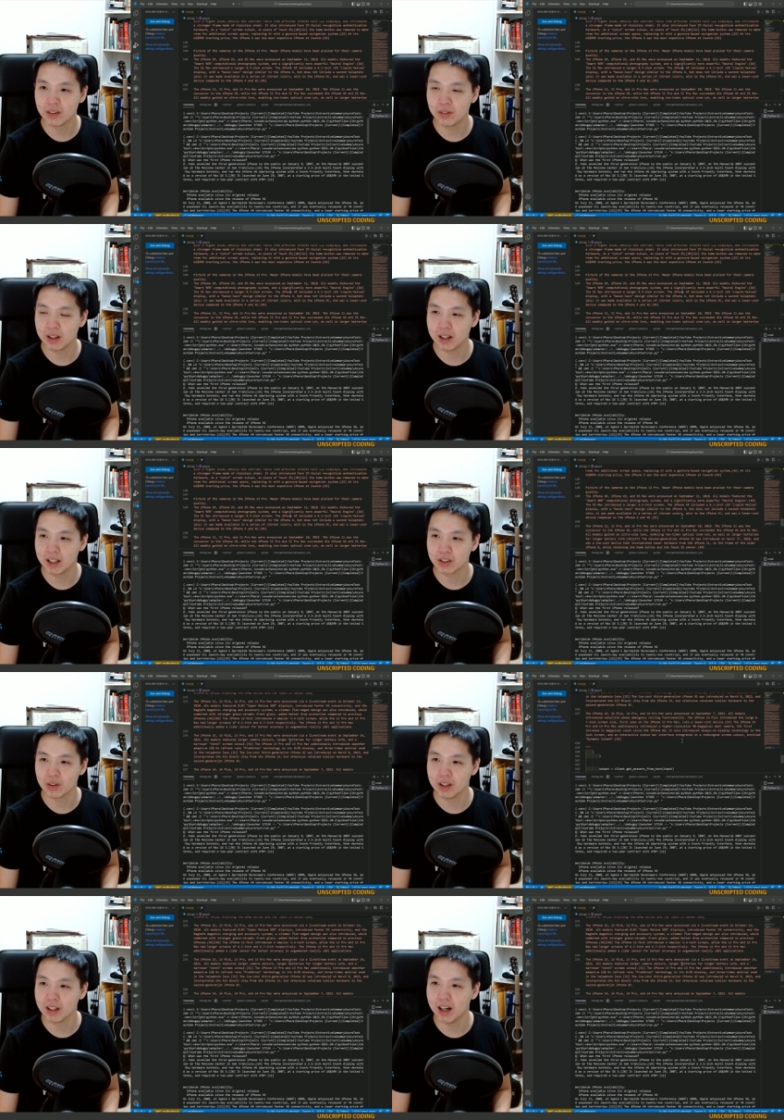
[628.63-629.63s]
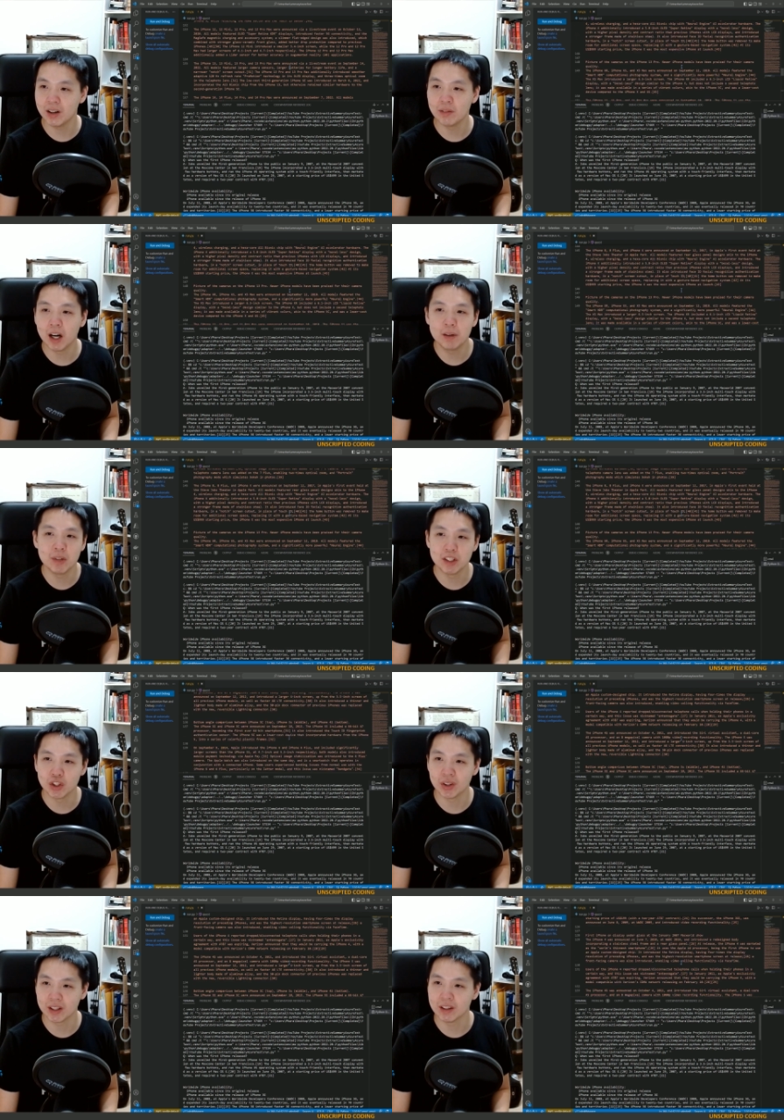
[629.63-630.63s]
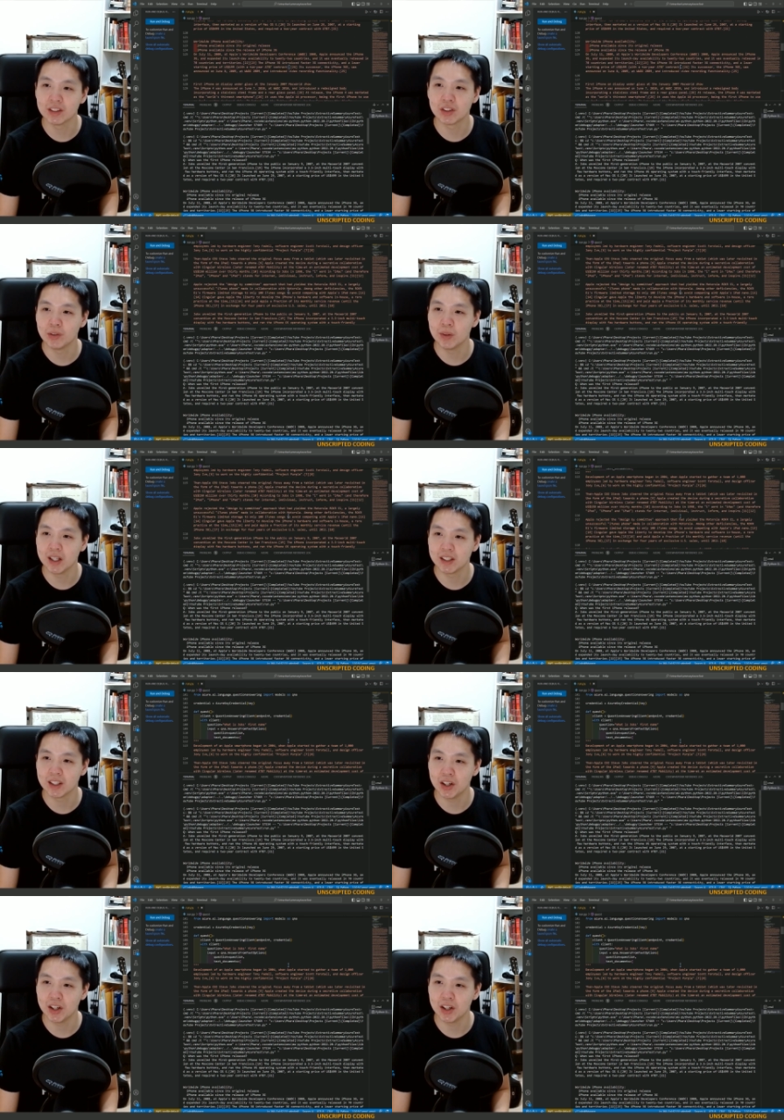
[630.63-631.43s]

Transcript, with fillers: One last one. I'm I'm enjoying this too much.